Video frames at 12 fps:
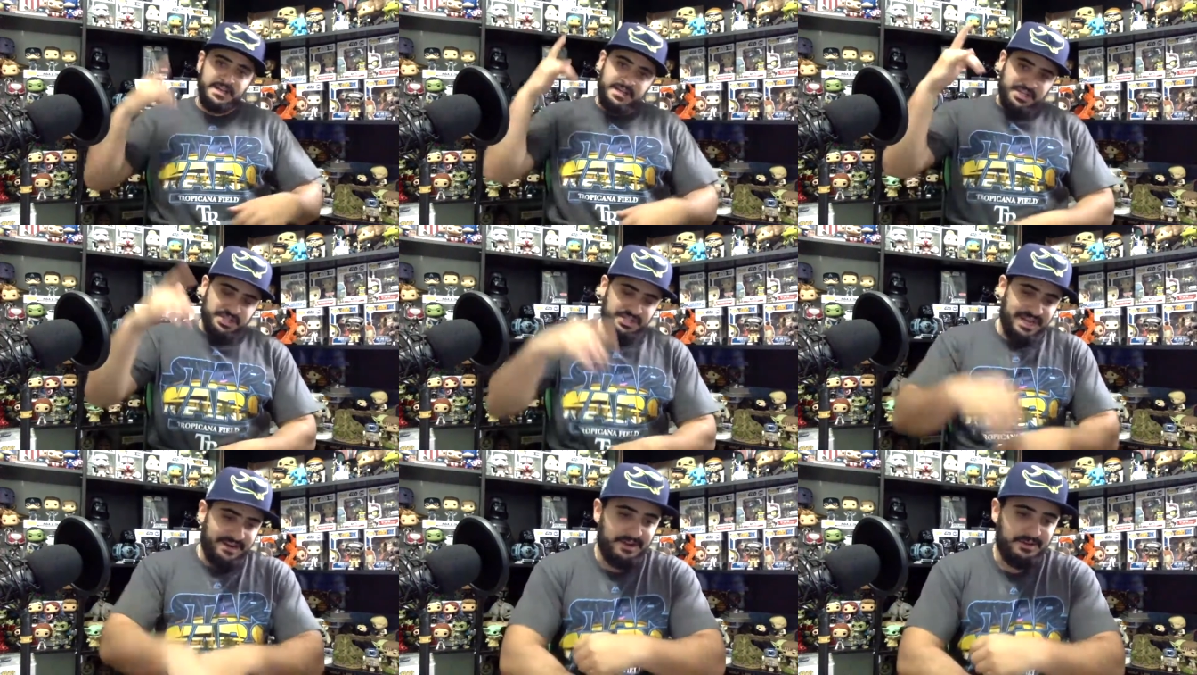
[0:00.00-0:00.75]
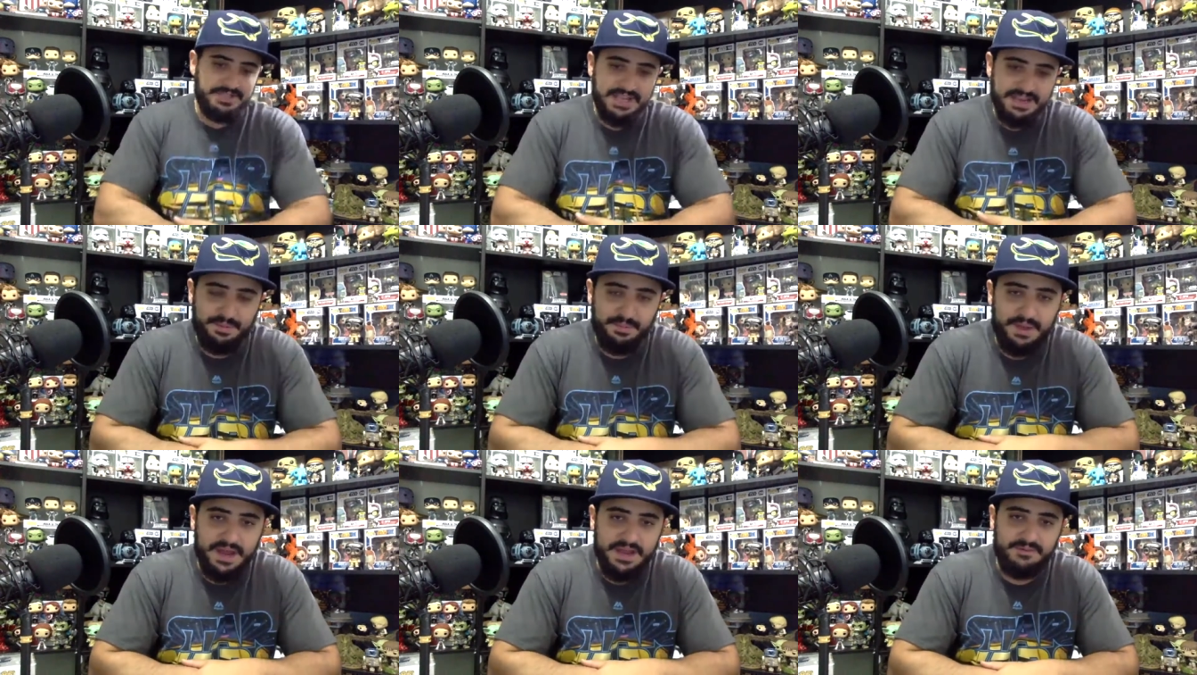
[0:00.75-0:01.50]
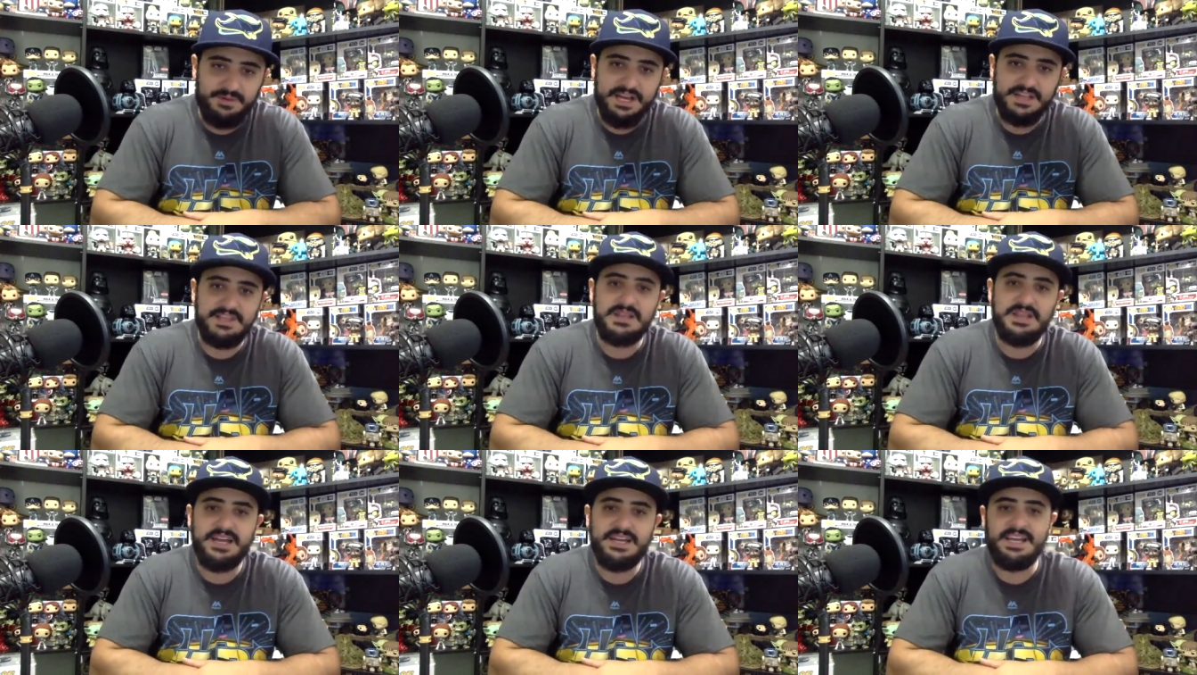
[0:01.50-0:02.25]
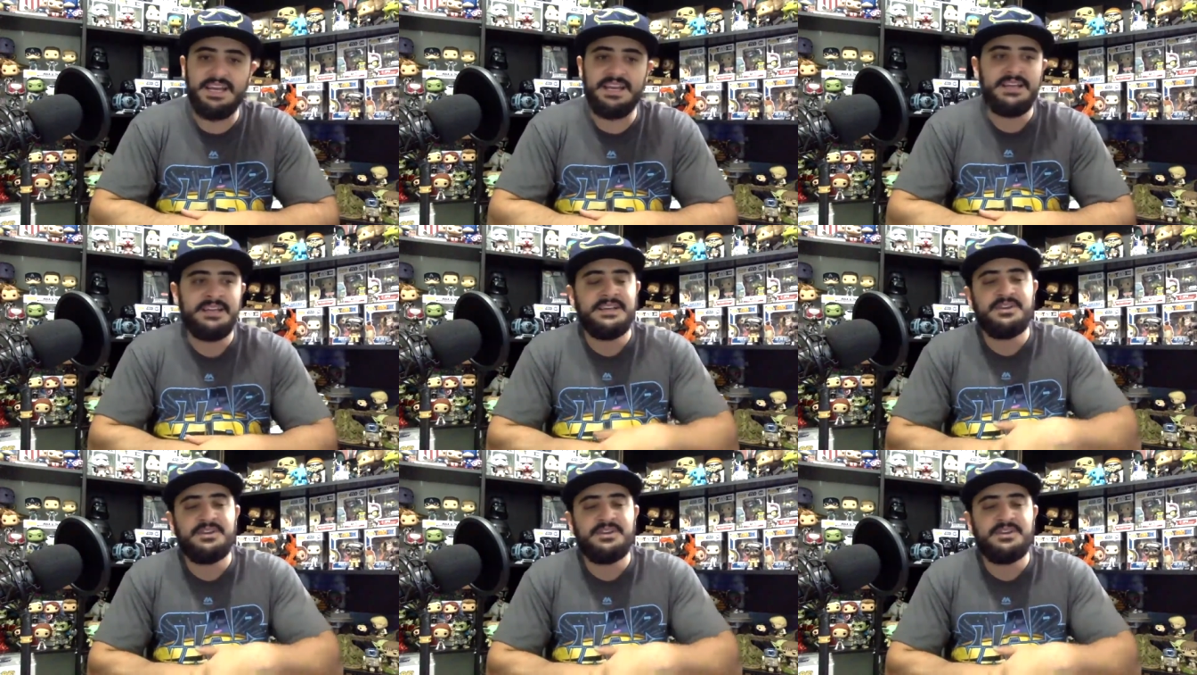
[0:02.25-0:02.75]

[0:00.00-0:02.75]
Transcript: Shout out Tampa Bay. We got the Lightning,